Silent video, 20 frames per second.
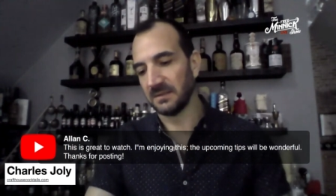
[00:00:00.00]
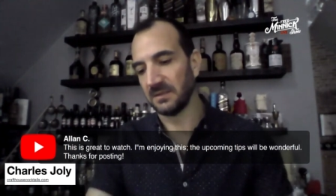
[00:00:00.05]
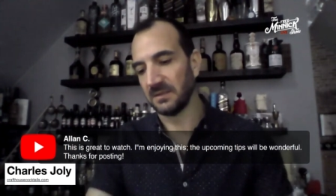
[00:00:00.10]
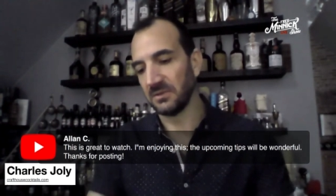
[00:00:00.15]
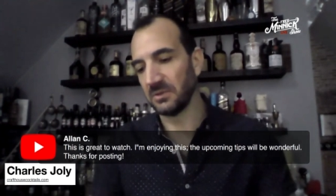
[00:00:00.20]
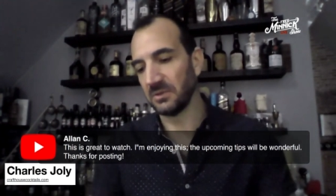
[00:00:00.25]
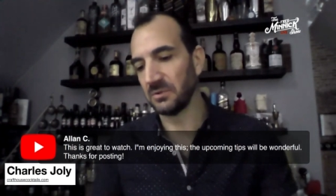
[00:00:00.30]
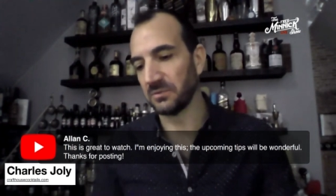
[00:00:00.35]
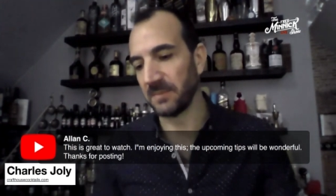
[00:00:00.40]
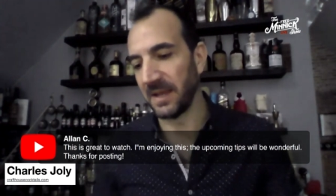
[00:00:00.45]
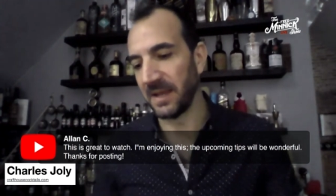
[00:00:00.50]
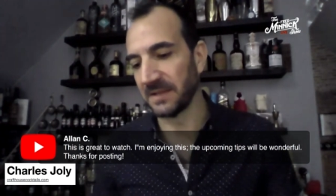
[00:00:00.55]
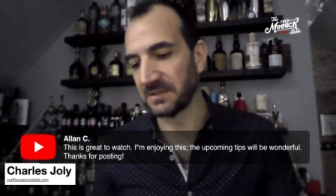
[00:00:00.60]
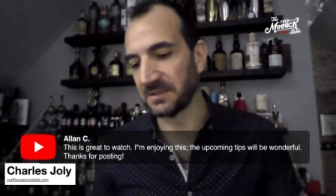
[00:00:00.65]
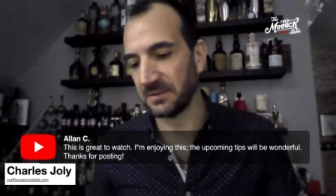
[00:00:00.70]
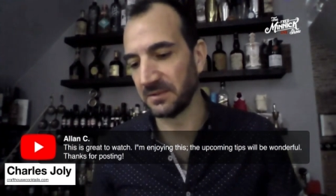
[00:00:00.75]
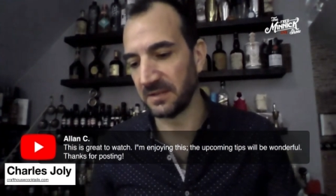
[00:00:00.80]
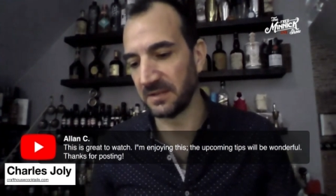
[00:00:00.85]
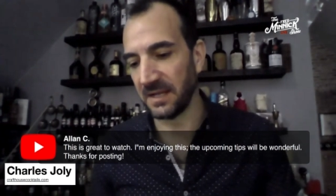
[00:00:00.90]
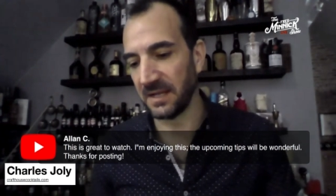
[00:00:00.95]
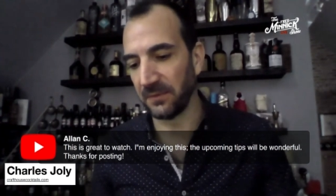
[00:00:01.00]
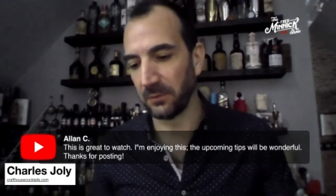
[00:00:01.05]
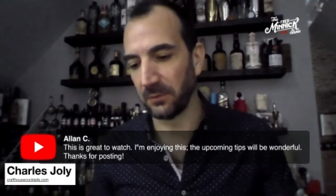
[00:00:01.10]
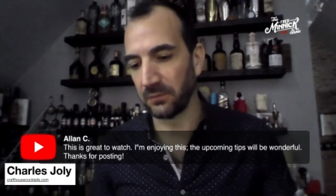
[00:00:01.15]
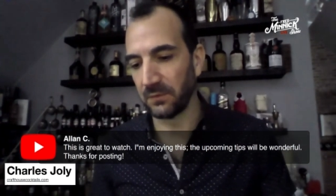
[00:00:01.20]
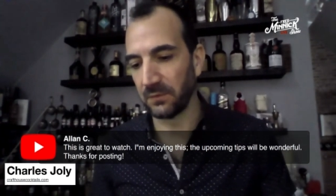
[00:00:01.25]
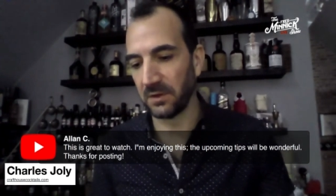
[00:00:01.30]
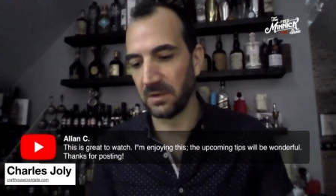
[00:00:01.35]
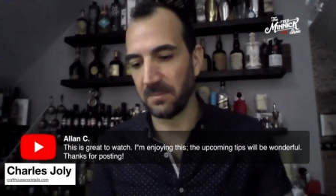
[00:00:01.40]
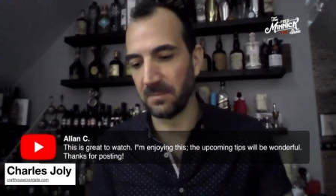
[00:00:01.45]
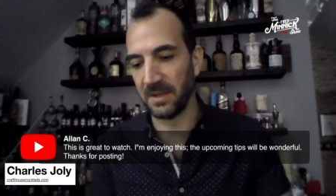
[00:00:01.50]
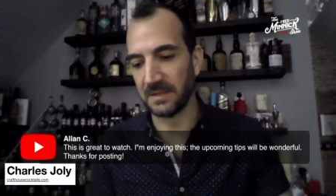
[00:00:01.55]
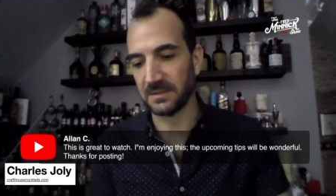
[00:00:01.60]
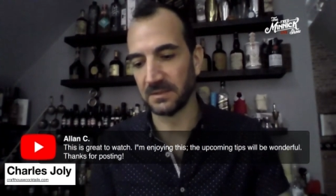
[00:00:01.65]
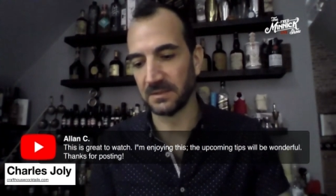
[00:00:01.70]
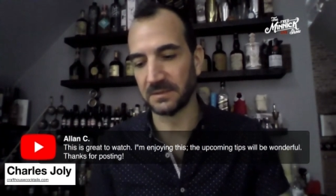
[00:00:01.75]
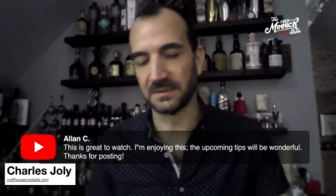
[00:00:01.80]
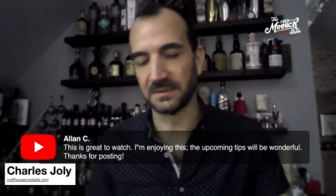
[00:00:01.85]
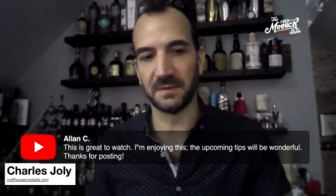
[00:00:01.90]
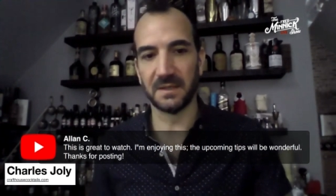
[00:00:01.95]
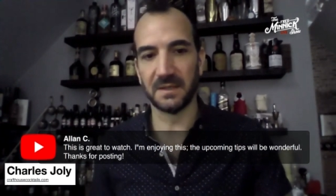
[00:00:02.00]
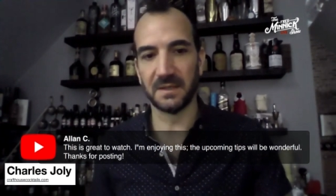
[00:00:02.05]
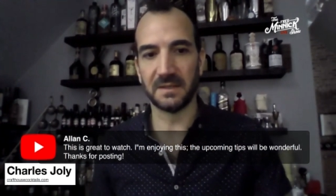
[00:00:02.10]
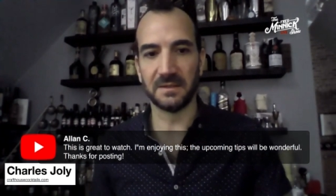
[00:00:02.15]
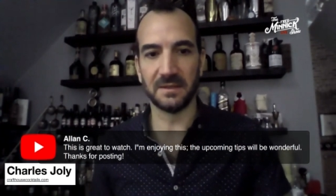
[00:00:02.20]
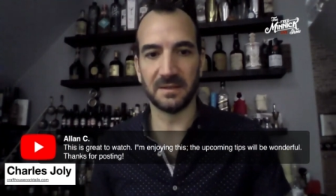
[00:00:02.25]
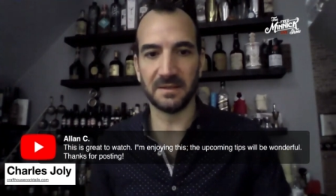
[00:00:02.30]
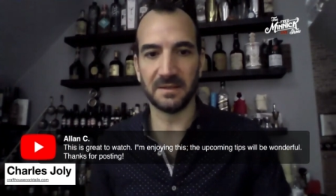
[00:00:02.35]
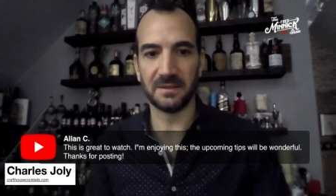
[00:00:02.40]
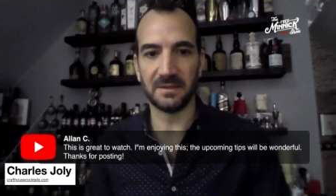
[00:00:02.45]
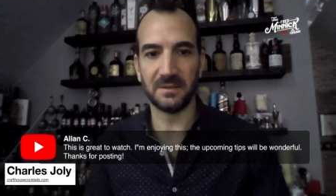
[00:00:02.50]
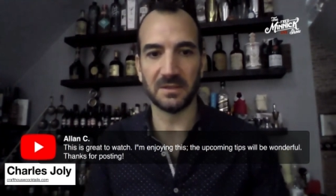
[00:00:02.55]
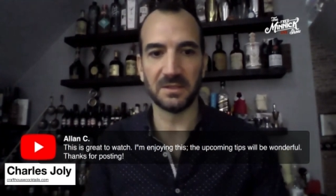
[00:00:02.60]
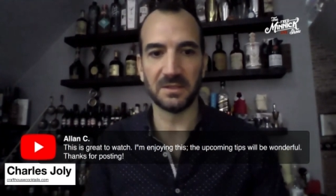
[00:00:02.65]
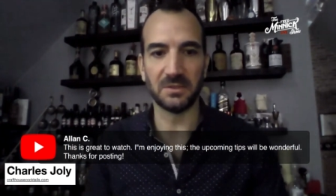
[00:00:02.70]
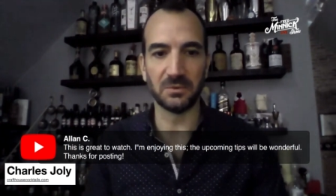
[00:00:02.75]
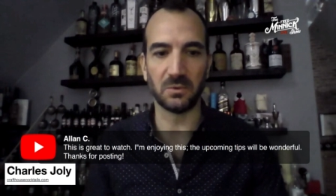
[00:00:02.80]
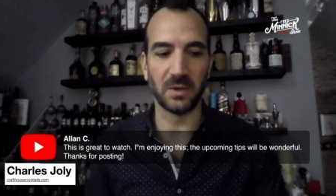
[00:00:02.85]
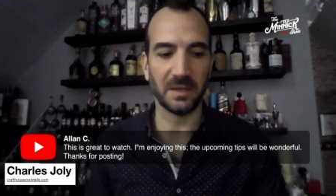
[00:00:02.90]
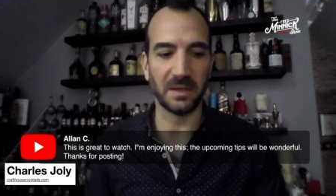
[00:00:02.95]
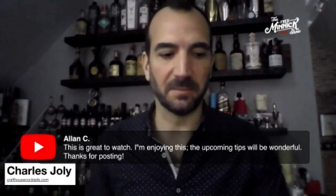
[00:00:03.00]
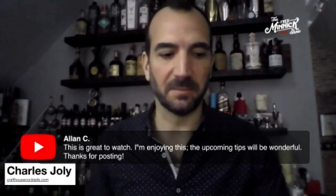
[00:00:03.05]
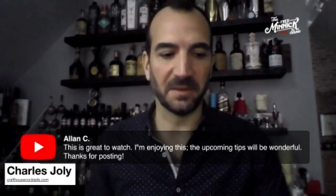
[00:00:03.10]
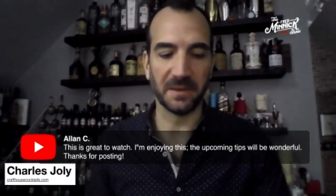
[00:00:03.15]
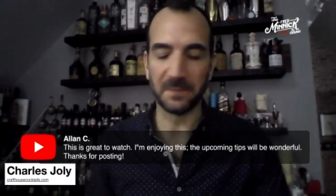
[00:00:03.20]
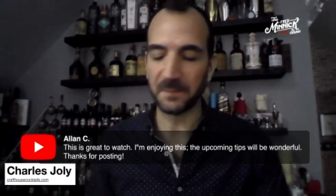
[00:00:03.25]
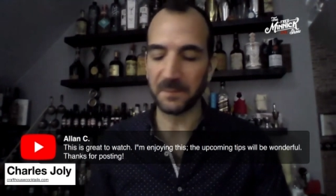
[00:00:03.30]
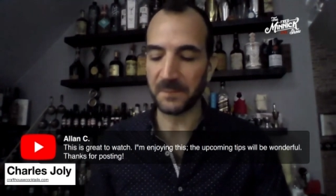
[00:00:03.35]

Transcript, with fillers: do is nail those fundamentals, and then you do quite a bit.